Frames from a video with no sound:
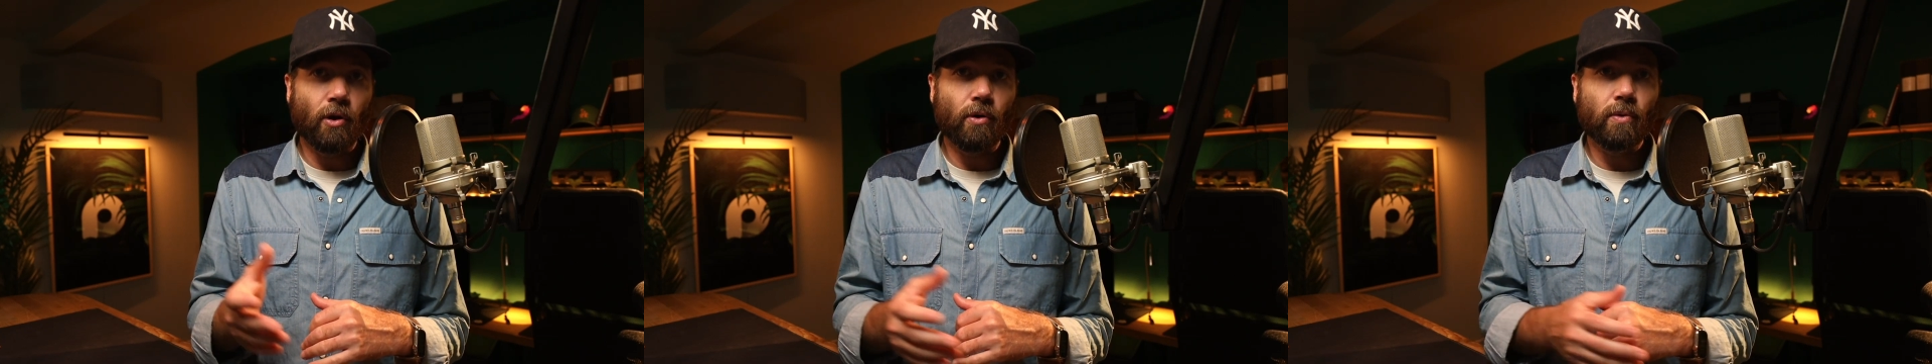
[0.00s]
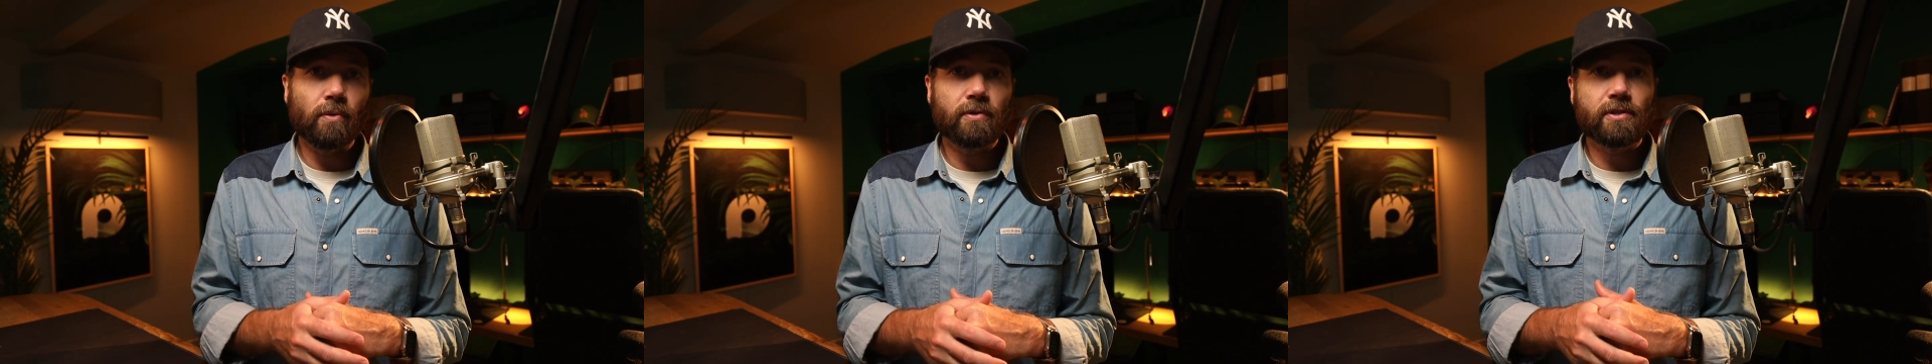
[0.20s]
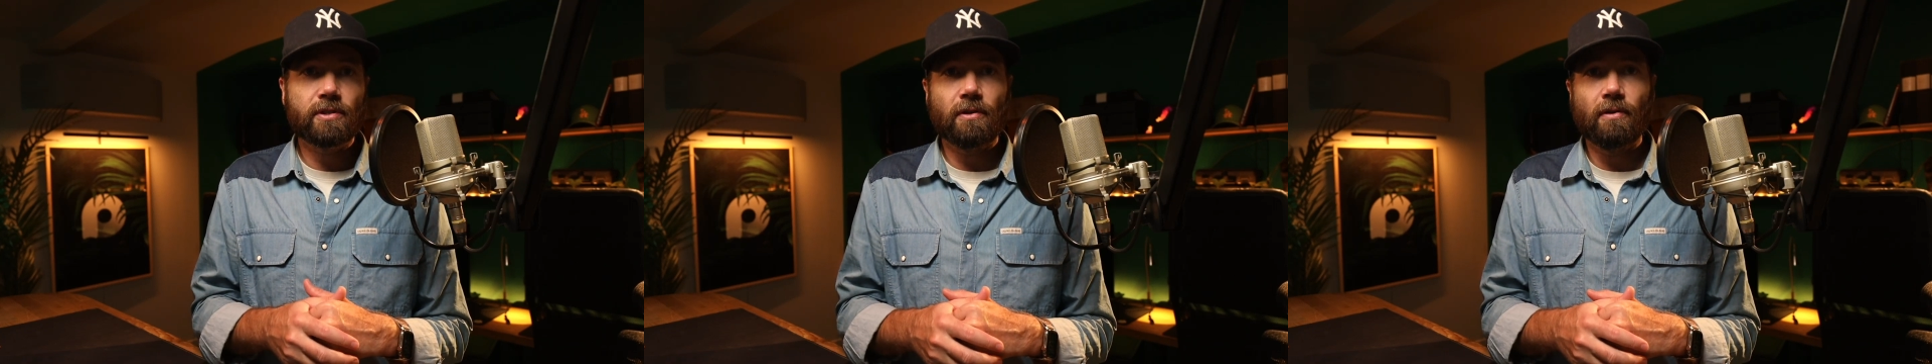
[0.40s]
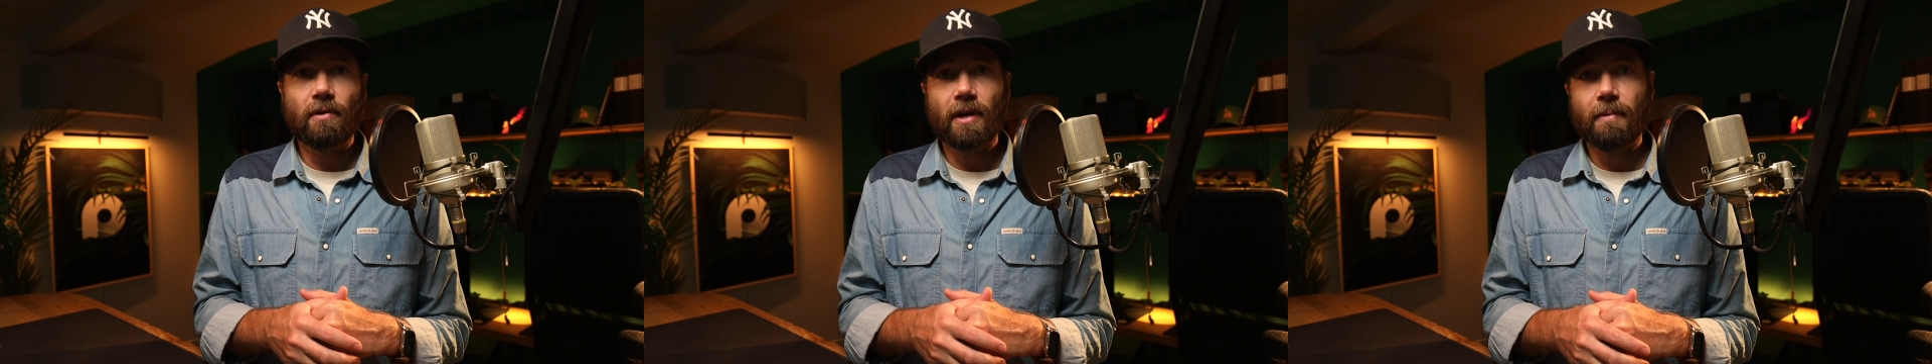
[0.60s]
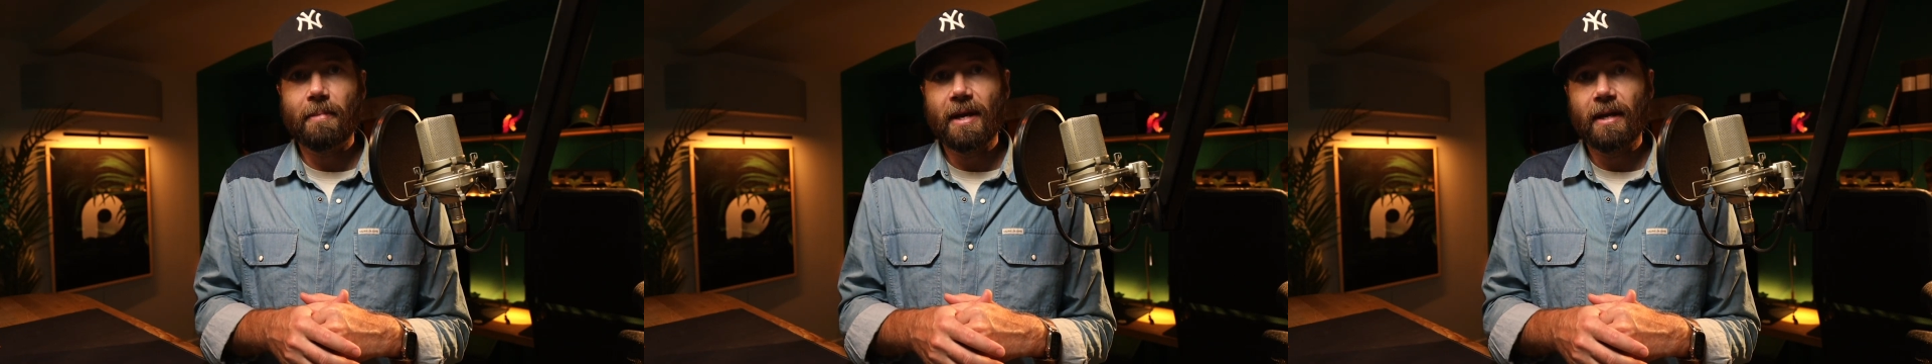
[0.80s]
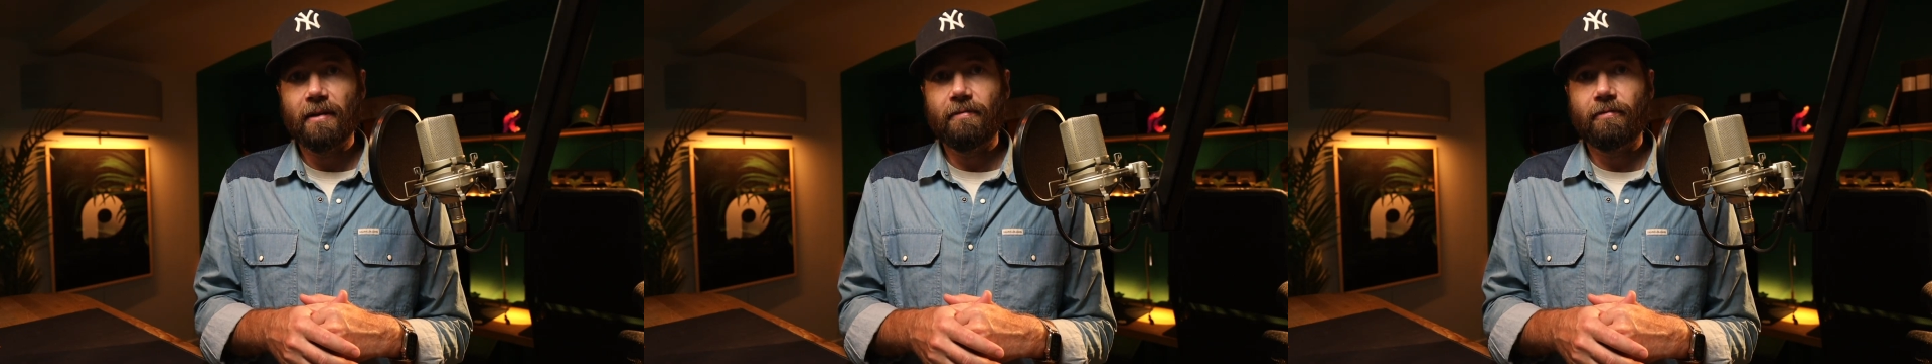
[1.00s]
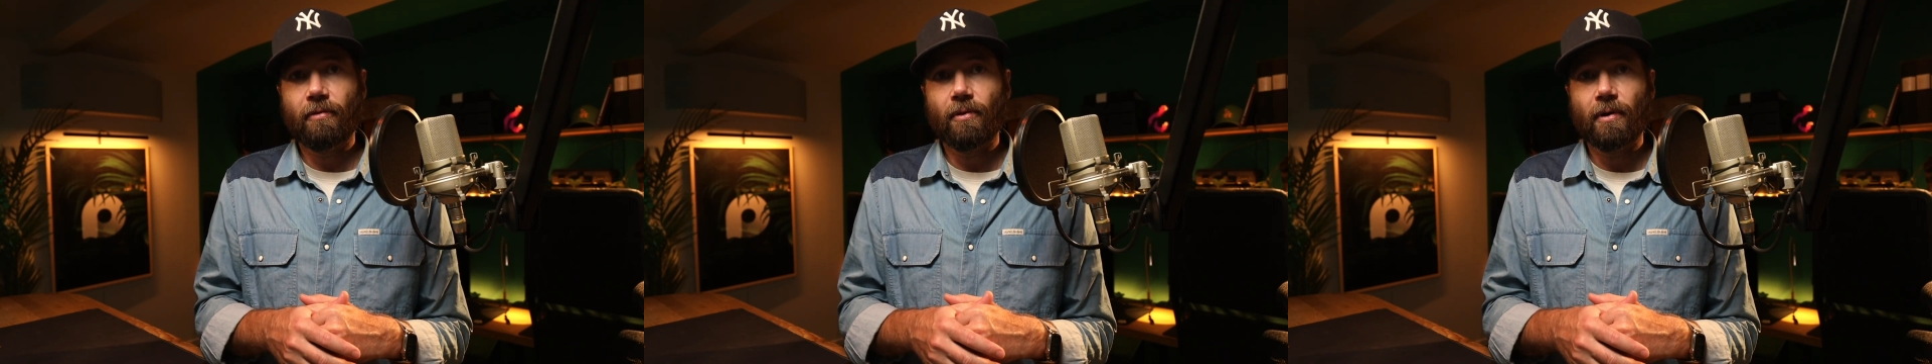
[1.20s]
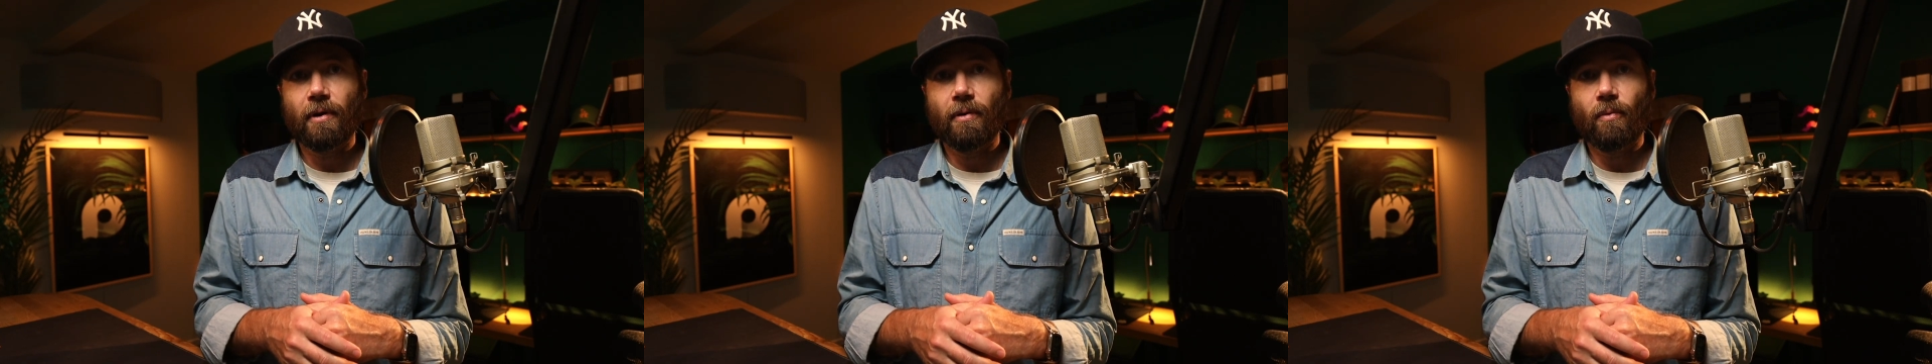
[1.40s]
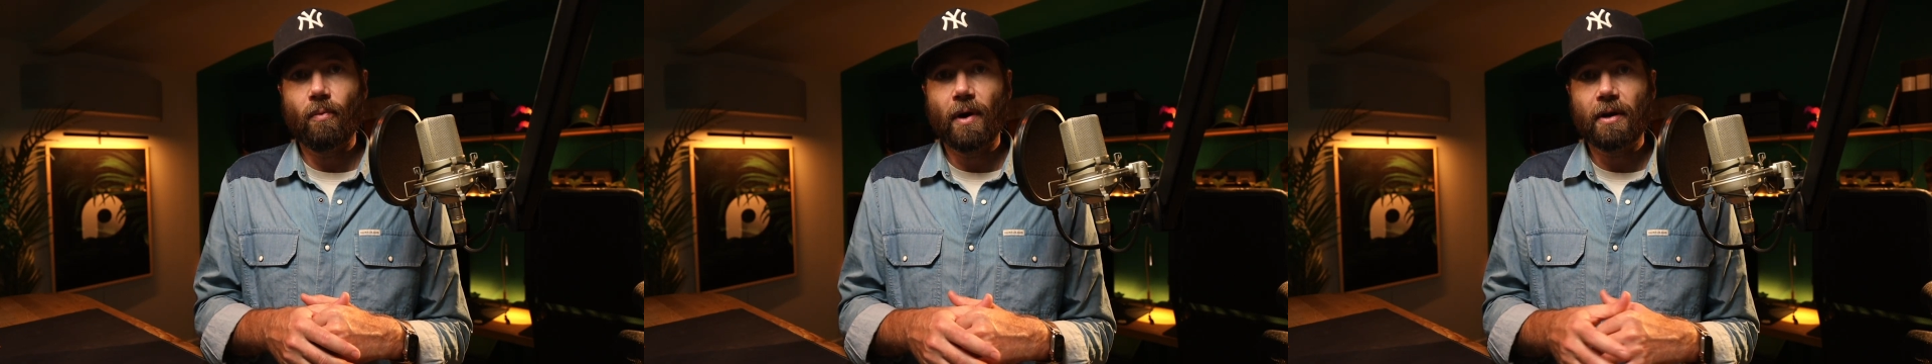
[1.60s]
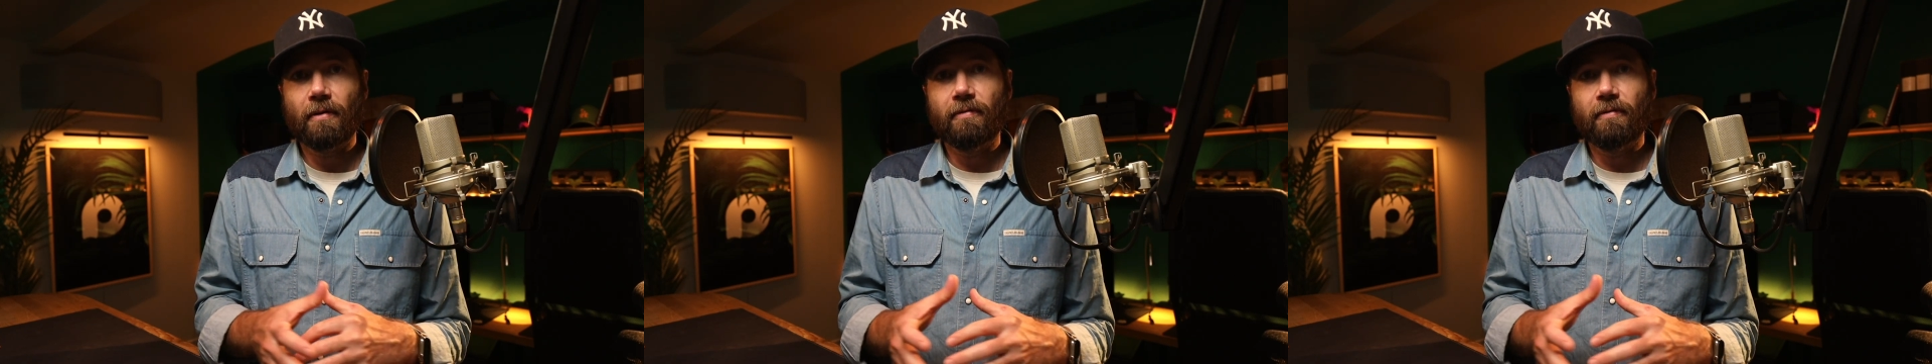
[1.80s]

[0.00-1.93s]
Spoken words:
old song I made for one